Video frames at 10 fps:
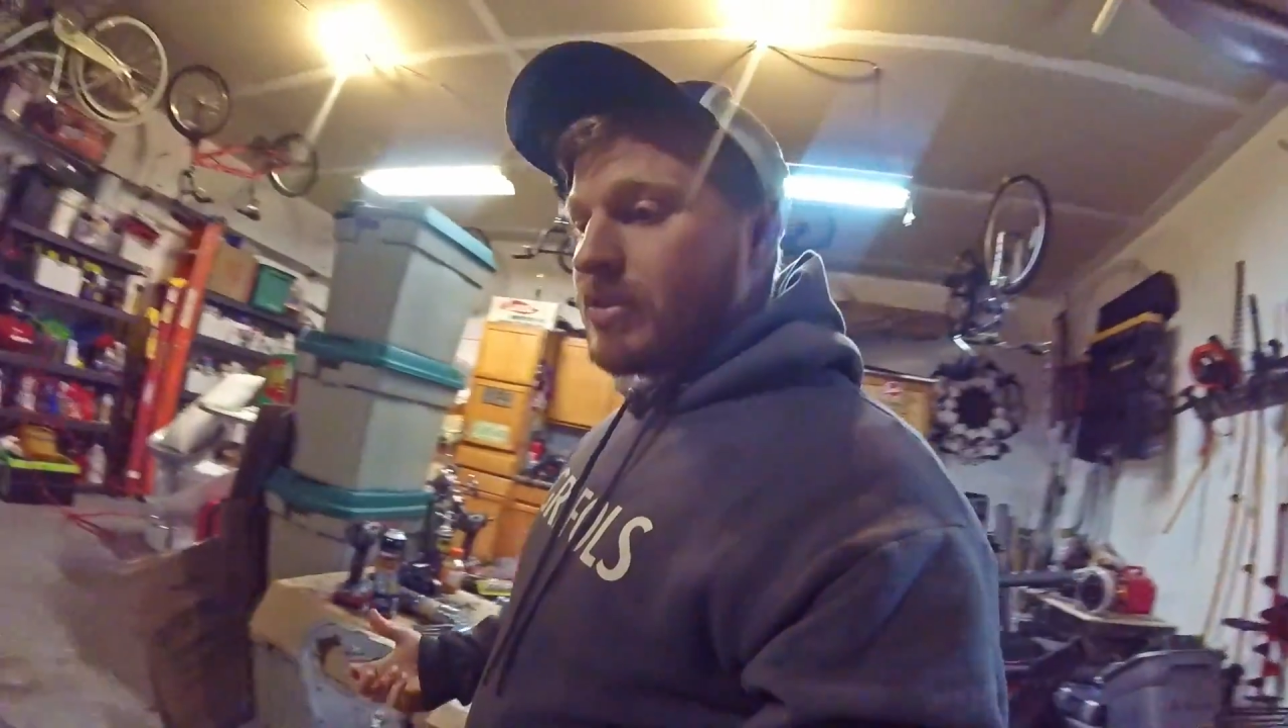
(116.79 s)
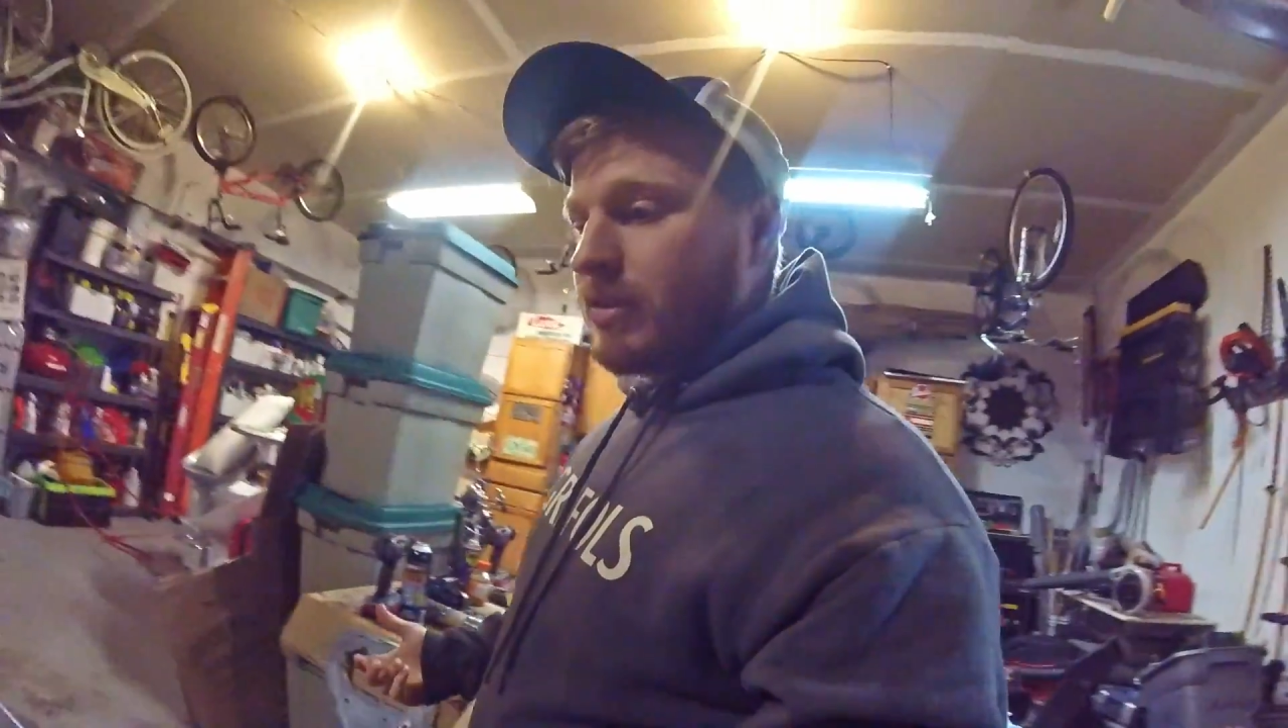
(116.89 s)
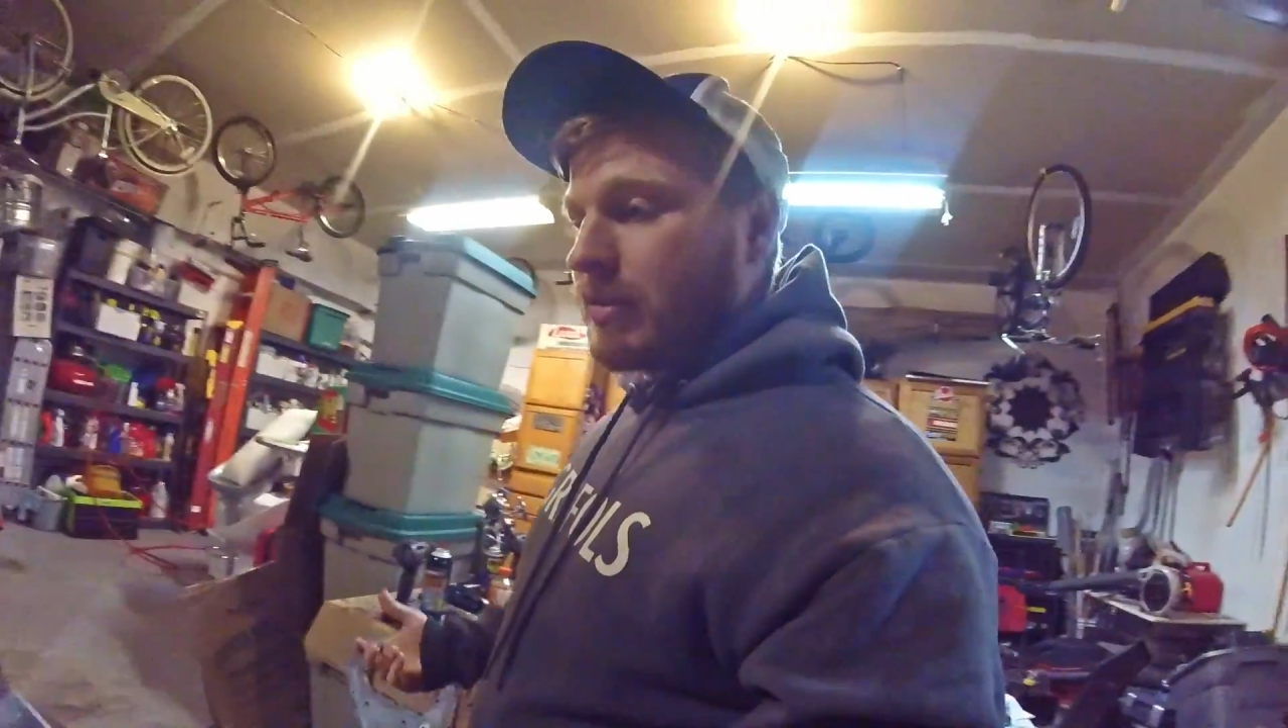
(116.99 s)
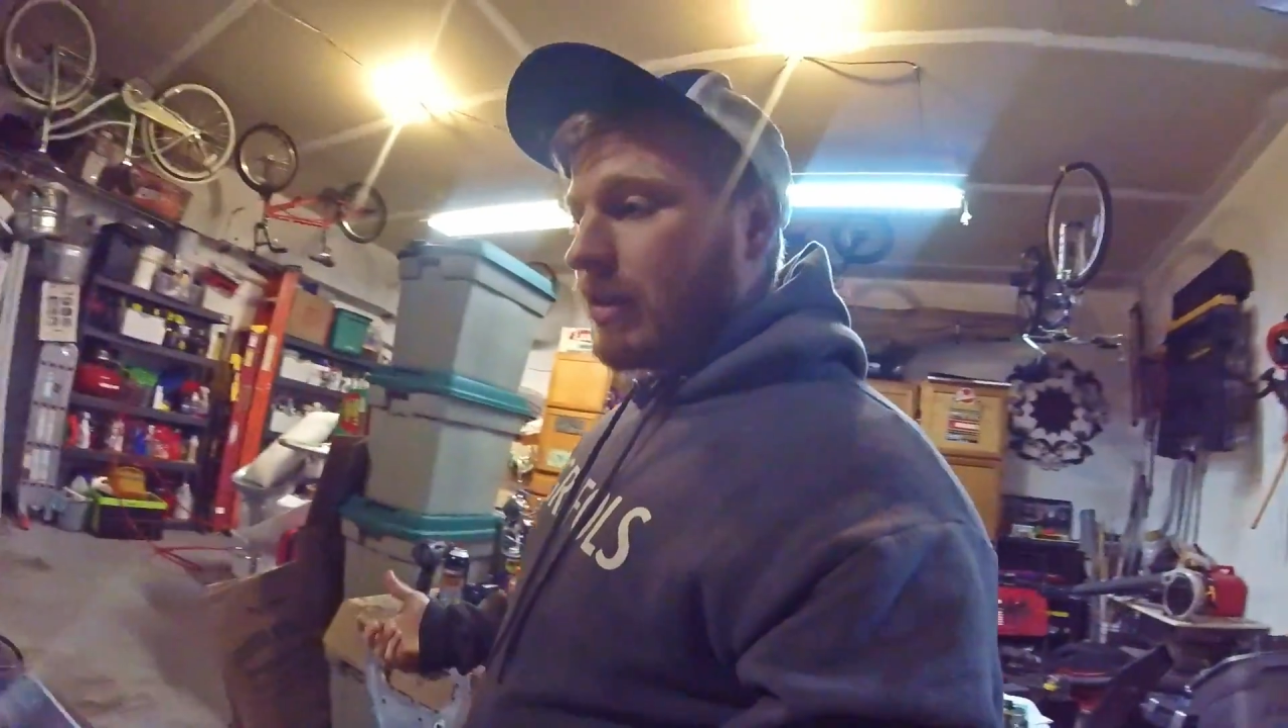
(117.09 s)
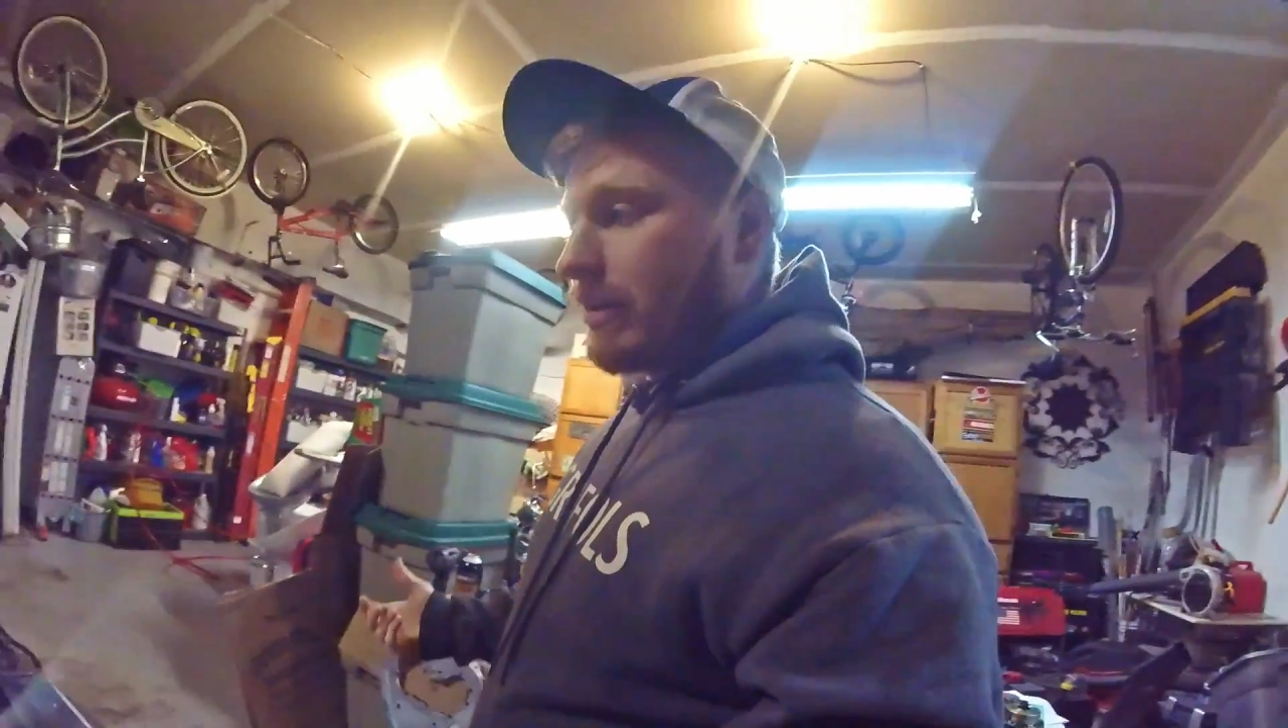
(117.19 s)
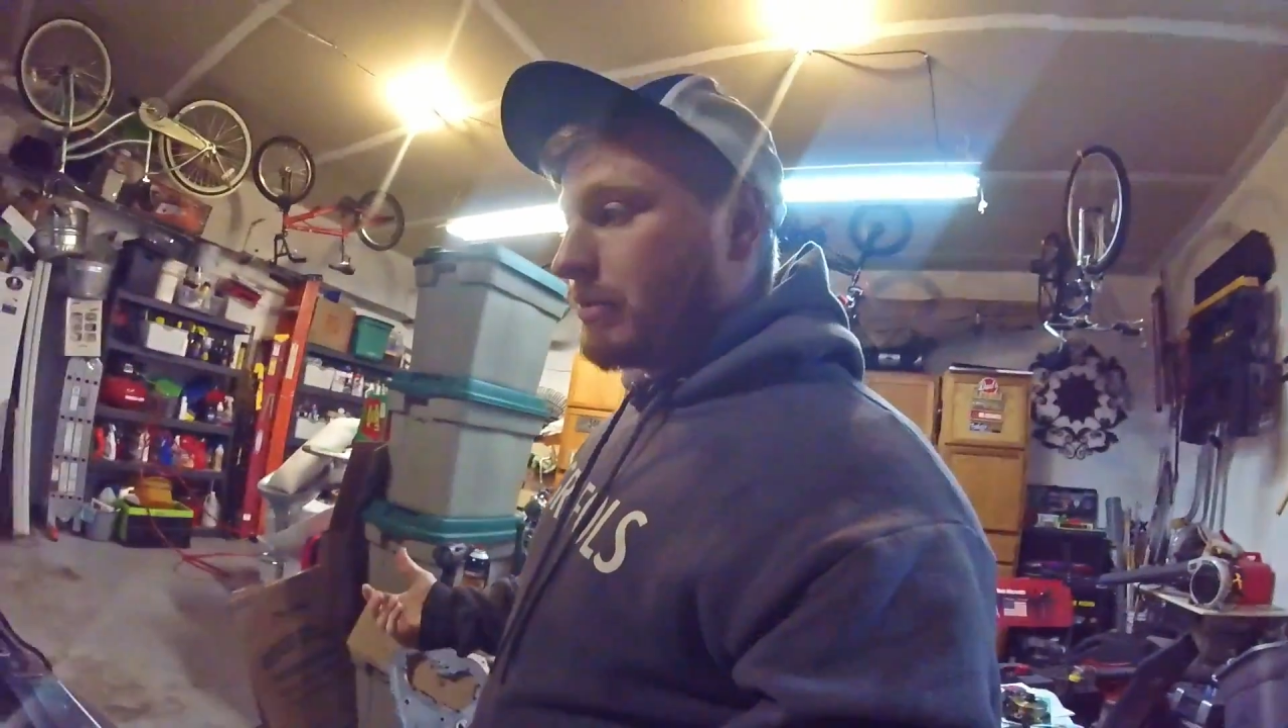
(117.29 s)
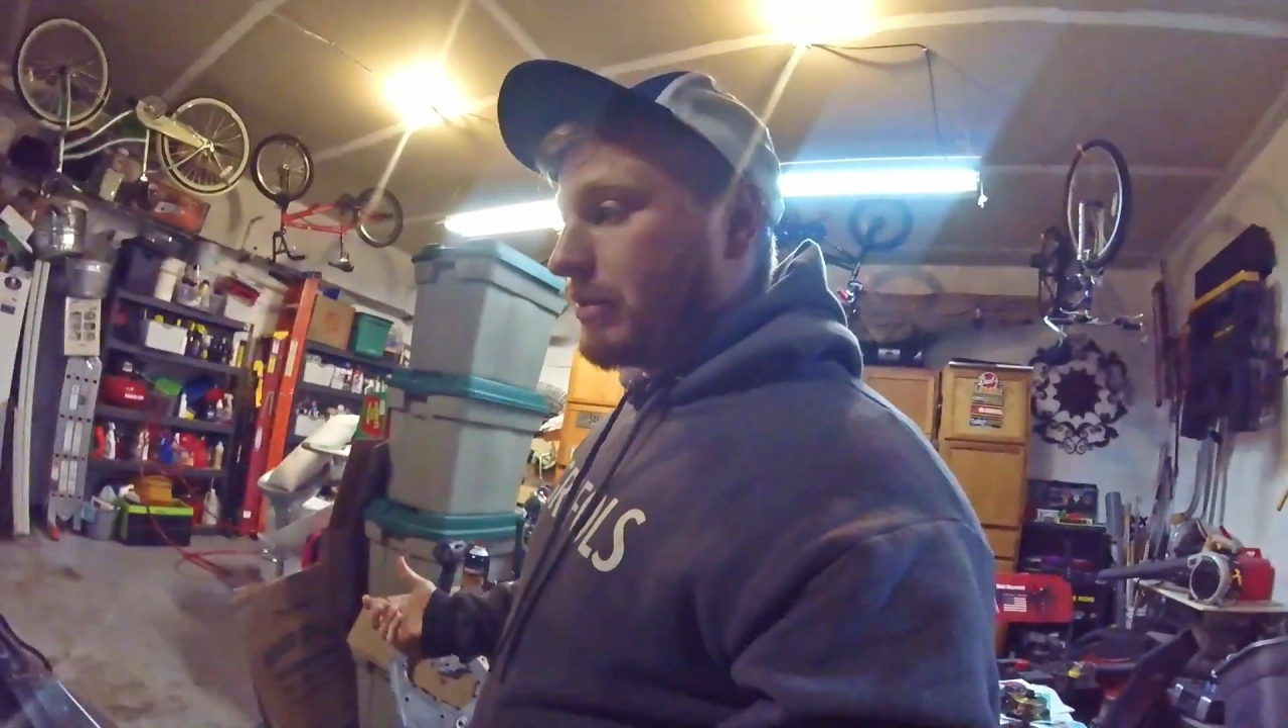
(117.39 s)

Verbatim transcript: so I